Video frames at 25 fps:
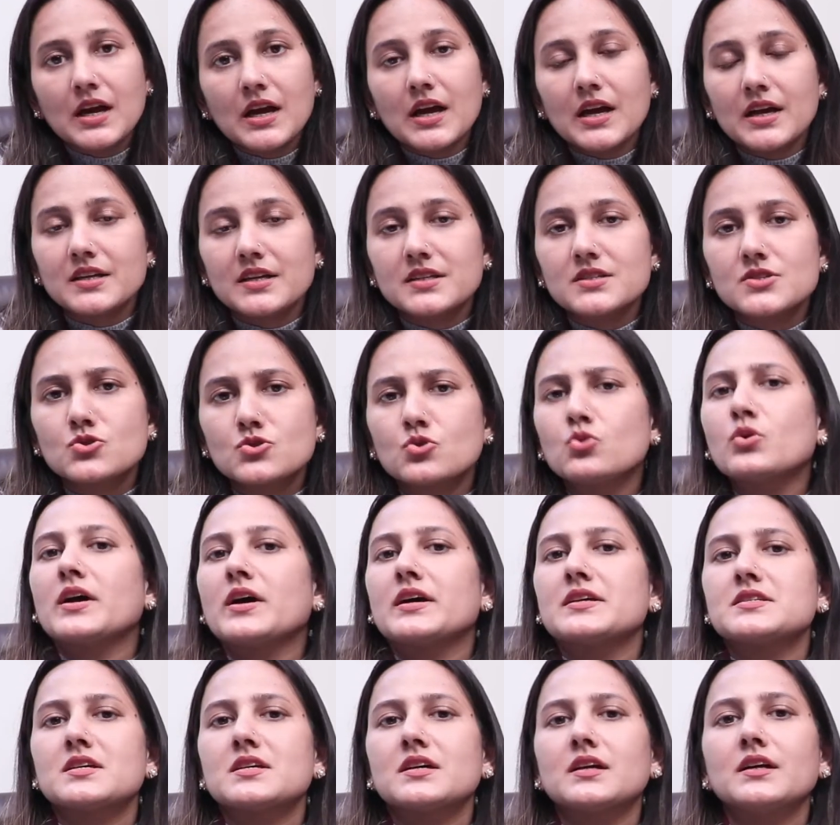And so,
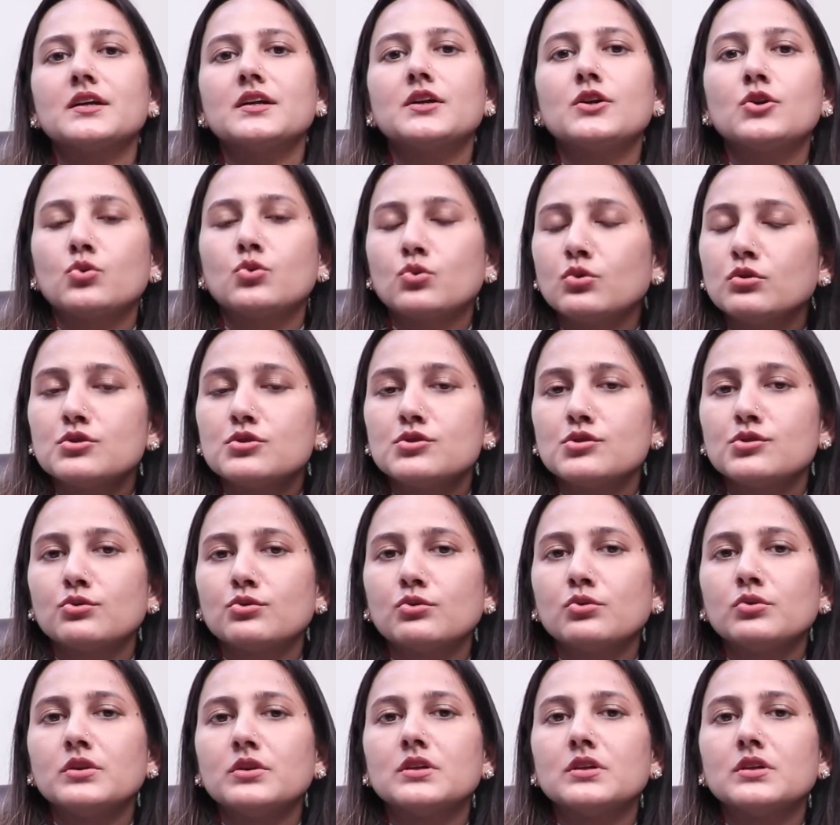as I had told you,